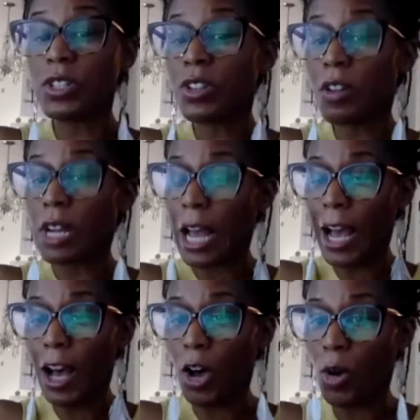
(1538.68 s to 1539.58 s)
starting
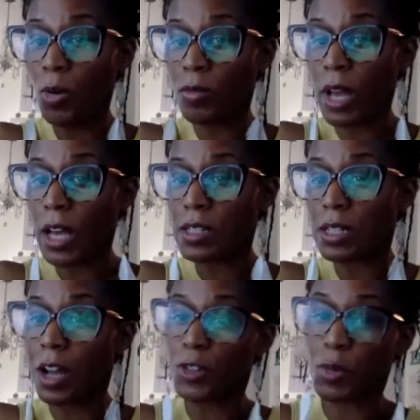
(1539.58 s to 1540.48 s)
out as an
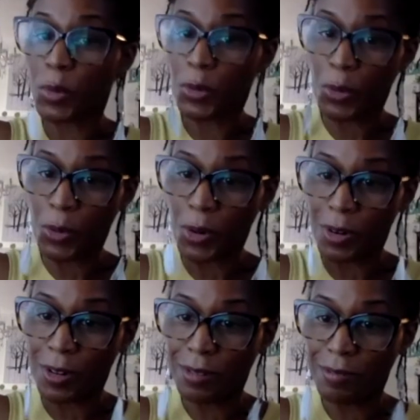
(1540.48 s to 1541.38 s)

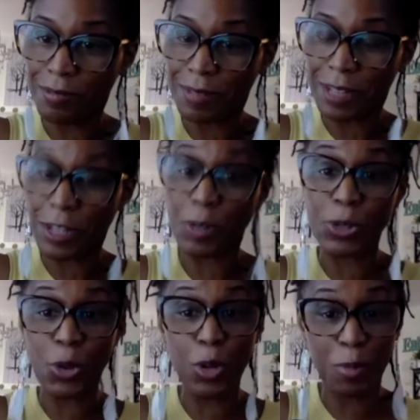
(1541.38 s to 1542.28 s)
entrepreneur, like you're a
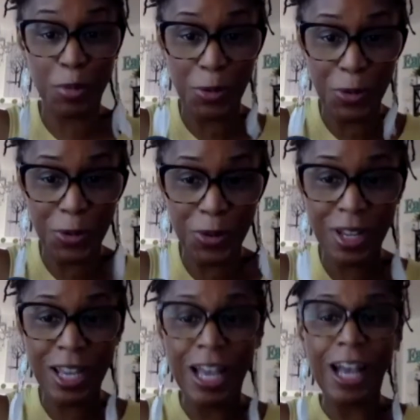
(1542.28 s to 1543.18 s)
solopreneur,
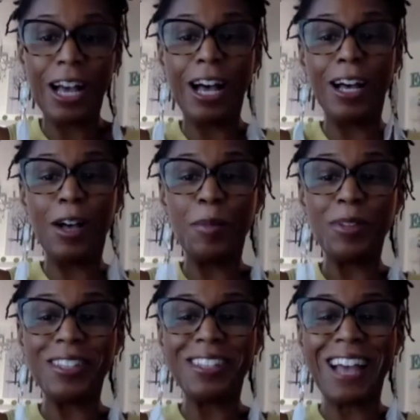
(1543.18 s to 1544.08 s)

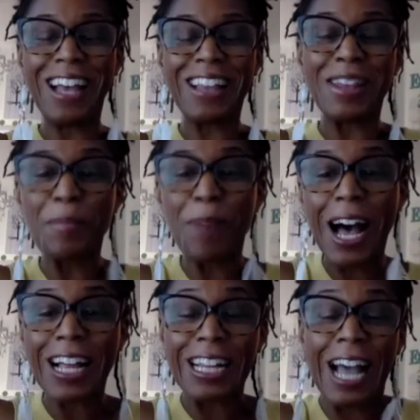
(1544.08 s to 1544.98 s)

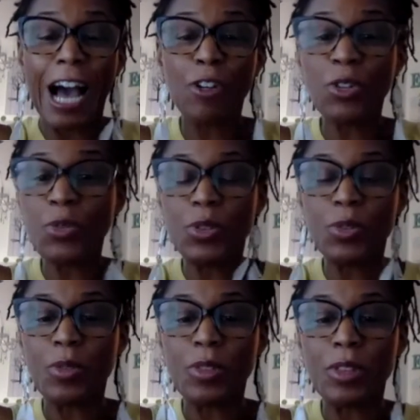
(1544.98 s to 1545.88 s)
how do you
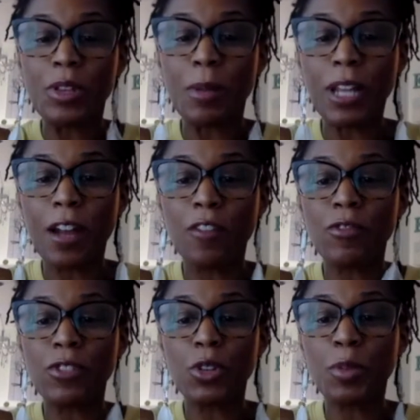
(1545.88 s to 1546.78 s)
a lot of
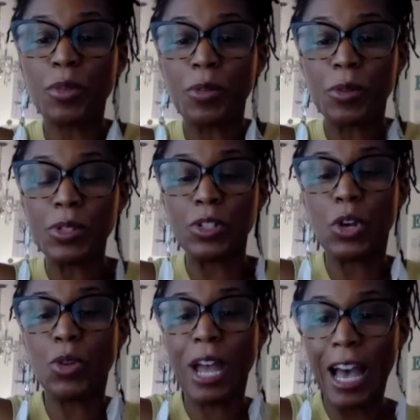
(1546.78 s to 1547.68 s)
solopreneurs
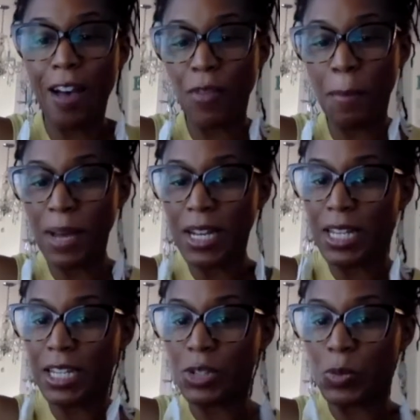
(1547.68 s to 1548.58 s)
don't have the
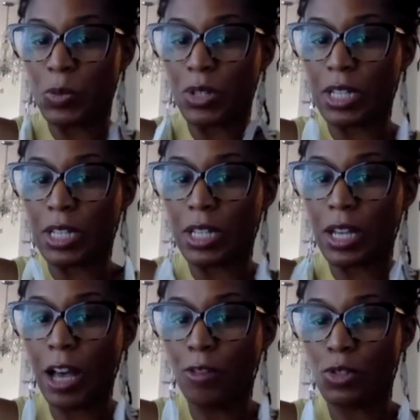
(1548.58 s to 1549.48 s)
money to really
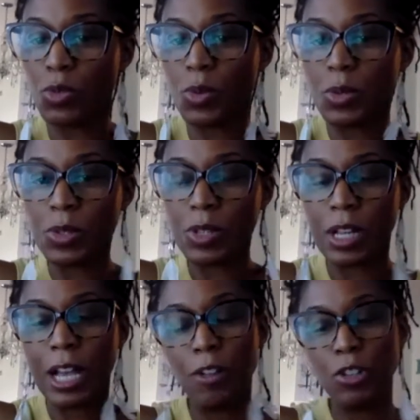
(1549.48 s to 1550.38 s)
outsource.
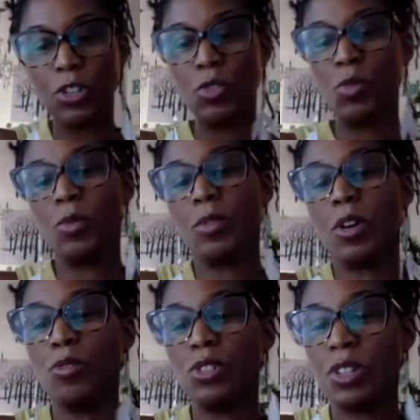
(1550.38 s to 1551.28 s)
Like, how do you
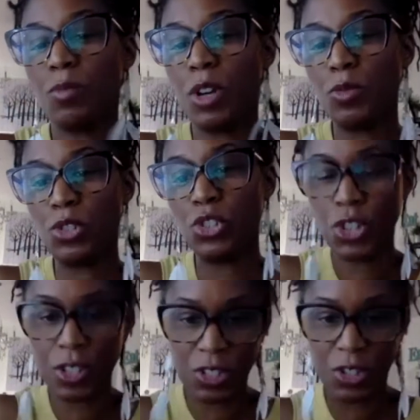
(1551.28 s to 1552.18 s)
coach someone who's
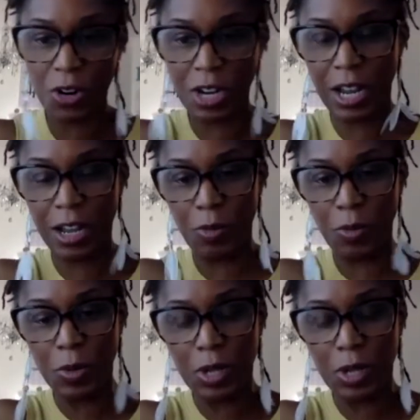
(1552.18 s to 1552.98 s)
just starting out?